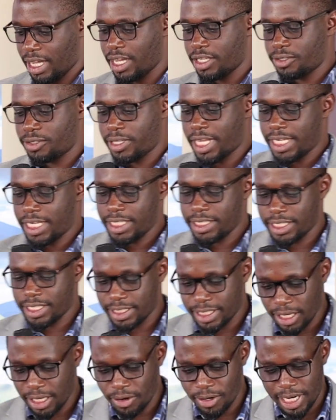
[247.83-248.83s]
So that is the
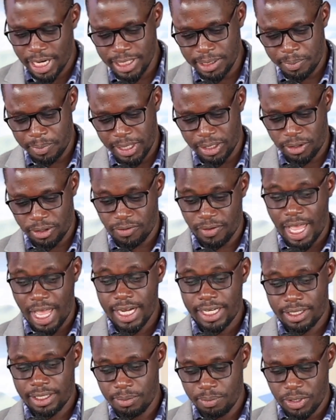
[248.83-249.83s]
second aspect of
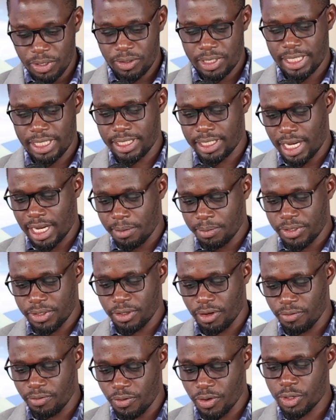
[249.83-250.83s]
attribute in terms
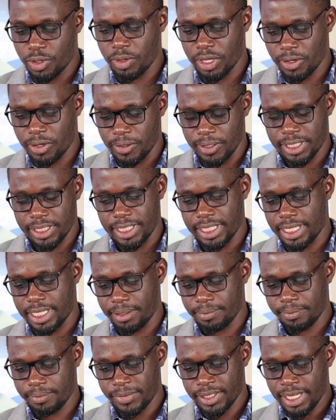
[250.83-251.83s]
of what we consider.